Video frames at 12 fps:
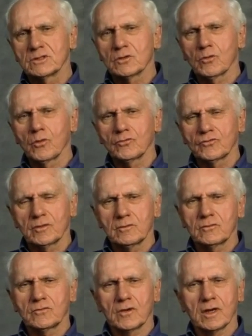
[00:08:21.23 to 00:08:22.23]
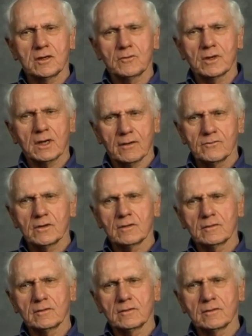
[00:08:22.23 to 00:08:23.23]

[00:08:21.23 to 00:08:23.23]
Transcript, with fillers: in quotes, in trying to recover.